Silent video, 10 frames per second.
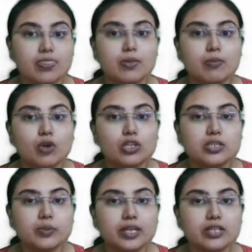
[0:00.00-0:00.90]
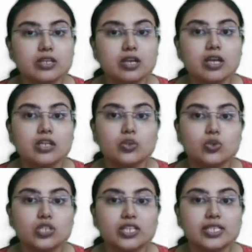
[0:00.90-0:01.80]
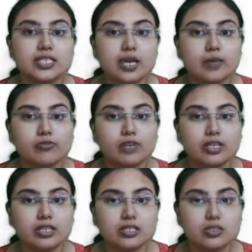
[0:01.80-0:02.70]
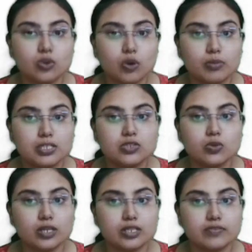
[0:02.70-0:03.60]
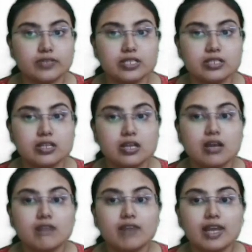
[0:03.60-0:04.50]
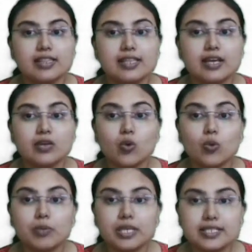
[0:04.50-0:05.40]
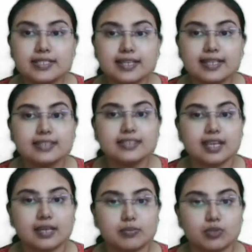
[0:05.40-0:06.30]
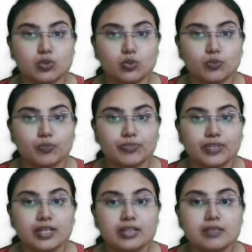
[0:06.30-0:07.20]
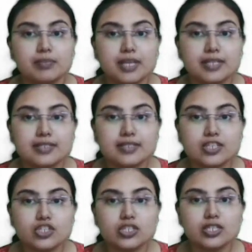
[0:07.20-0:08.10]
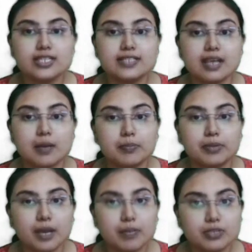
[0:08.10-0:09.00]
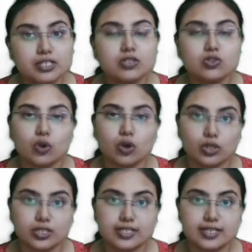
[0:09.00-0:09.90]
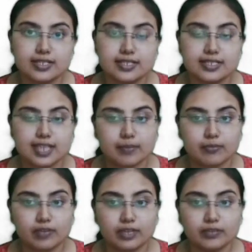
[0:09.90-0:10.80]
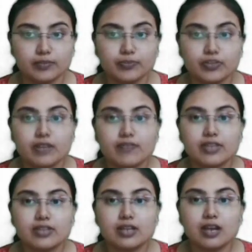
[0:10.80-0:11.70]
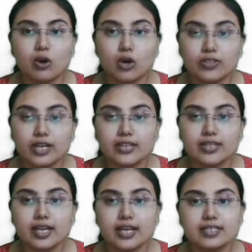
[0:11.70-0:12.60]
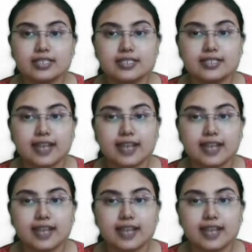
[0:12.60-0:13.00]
The body weight, usually in type 1, it is normal to underweight, while they are obese in type 2. The presentation is abrupt in onset in type 1, whether on the other hand, it is